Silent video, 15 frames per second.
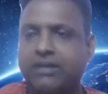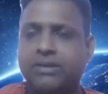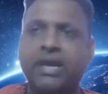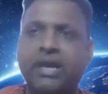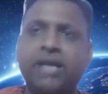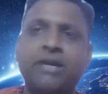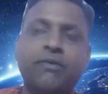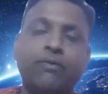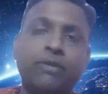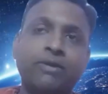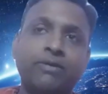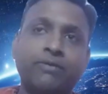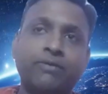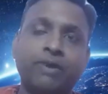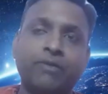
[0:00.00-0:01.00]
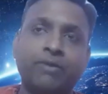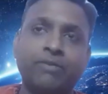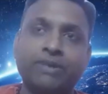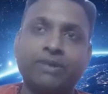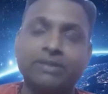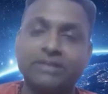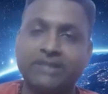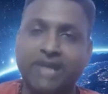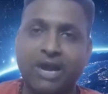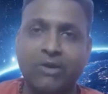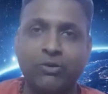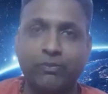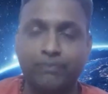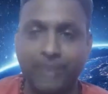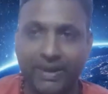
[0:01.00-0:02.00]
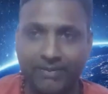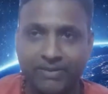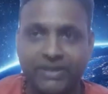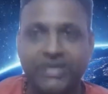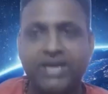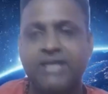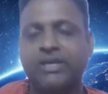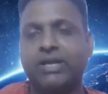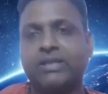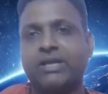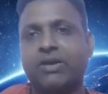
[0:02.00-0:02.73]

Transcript: And for one person, they have to pay money and they